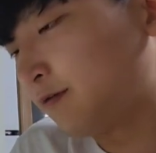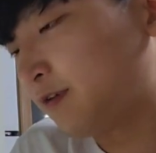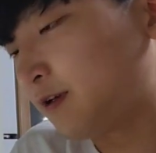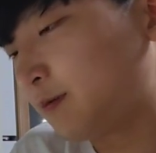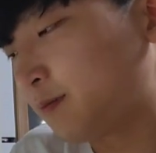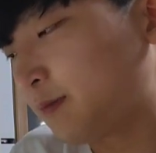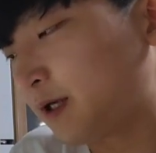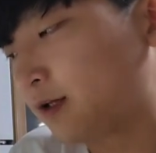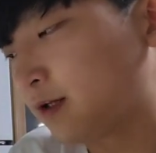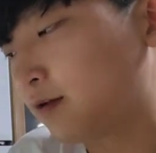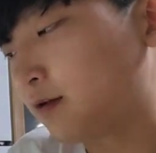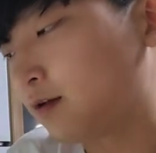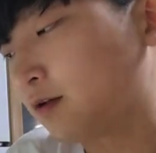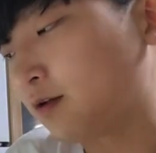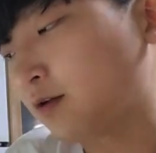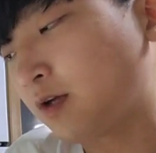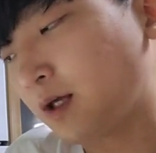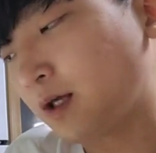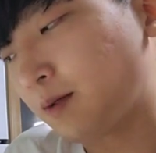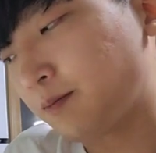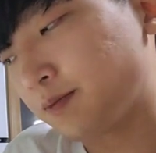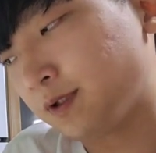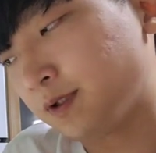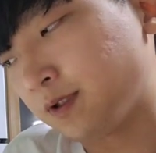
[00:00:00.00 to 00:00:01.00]
band
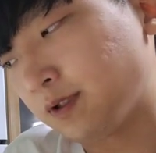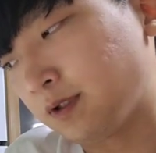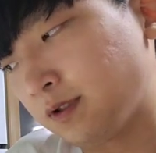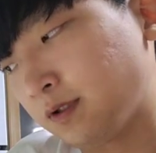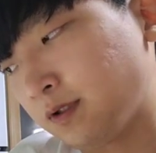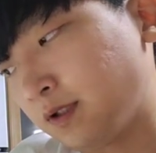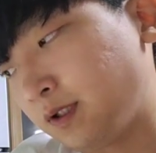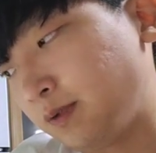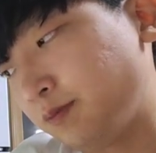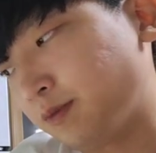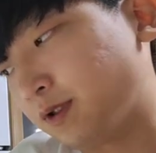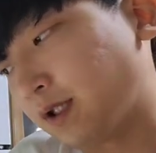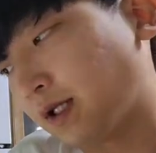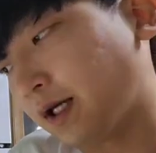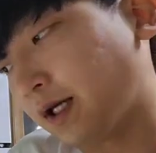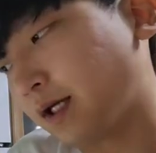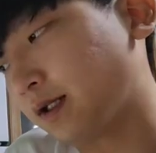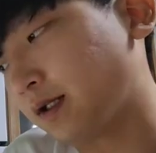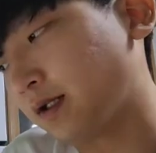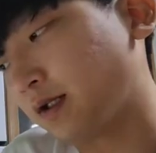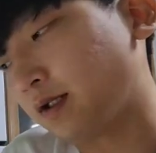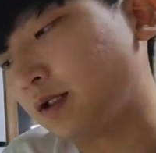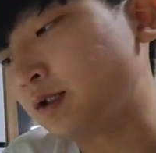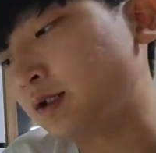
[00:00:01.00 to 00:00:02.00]
gaps seems
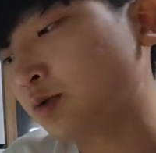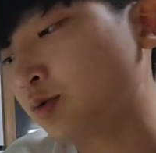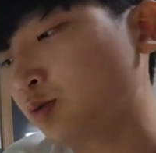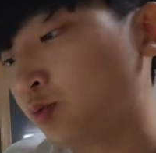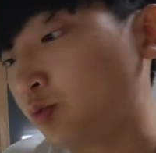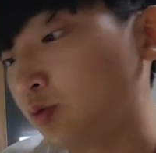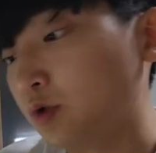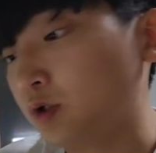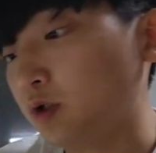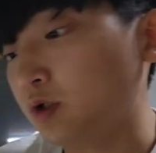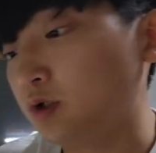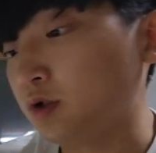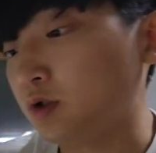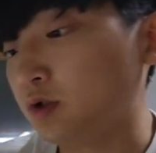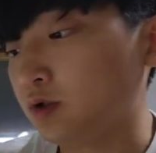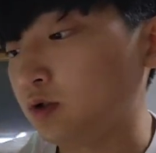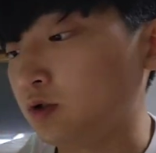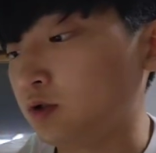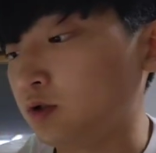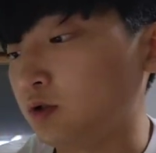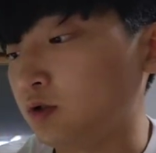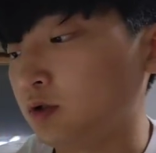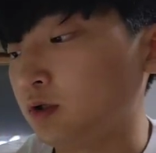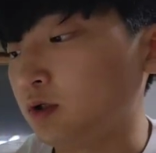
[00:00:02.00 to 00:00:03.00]
like this.
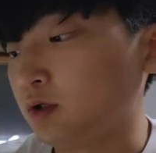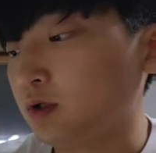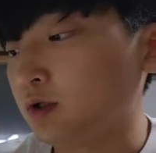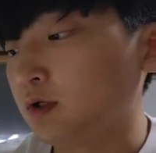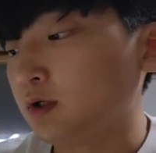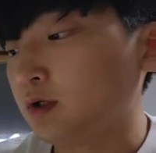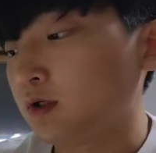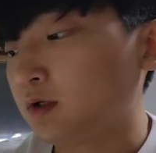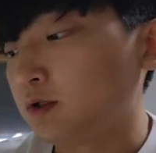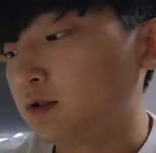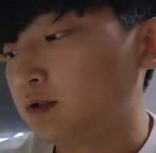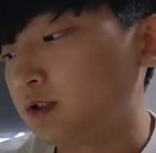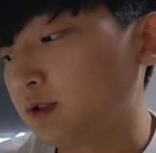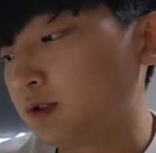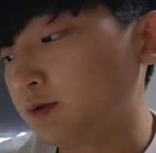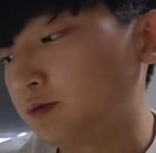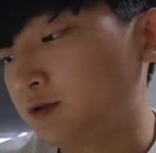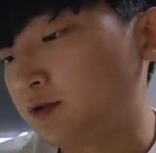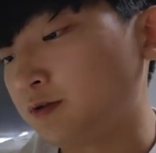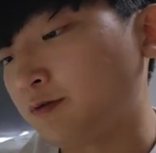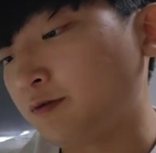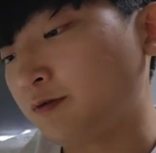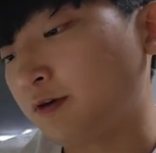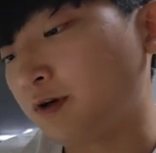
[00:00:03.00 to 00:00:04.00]
We
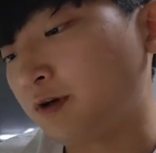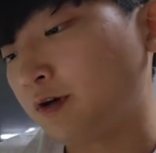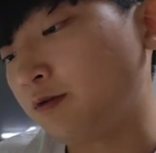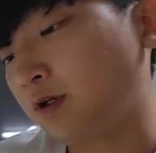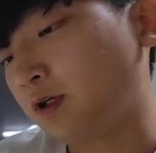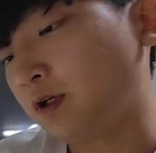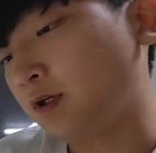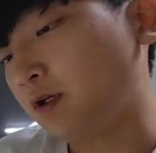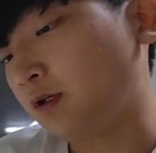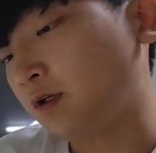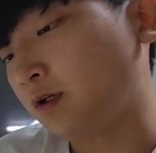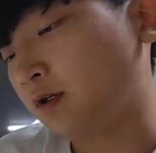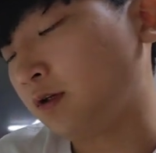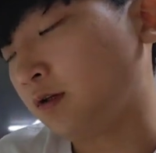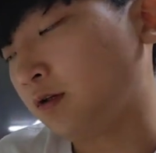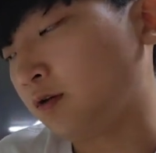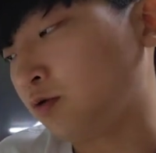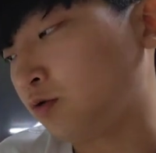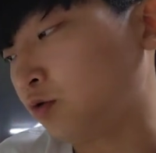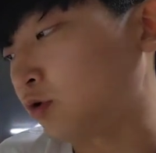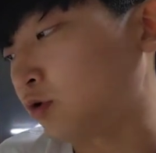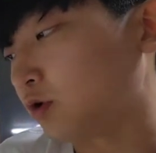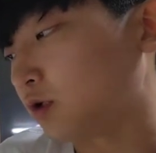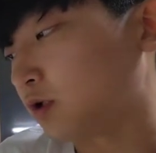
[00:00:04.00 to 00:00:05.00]
seems very
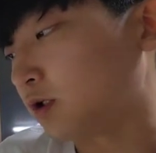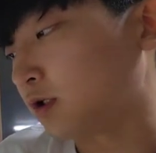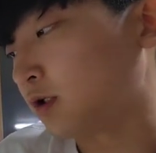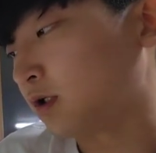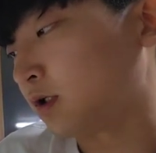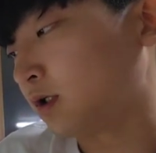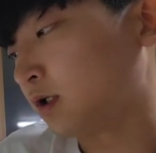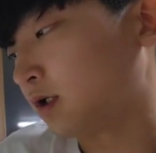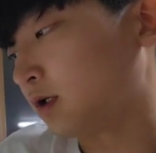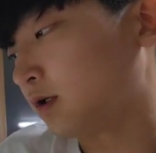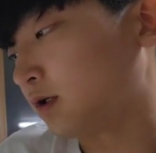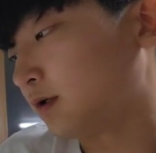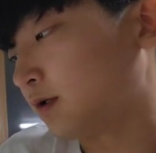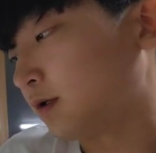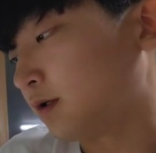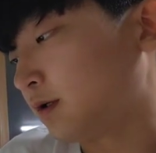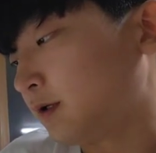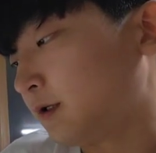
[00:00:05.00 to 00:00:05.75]
good in here.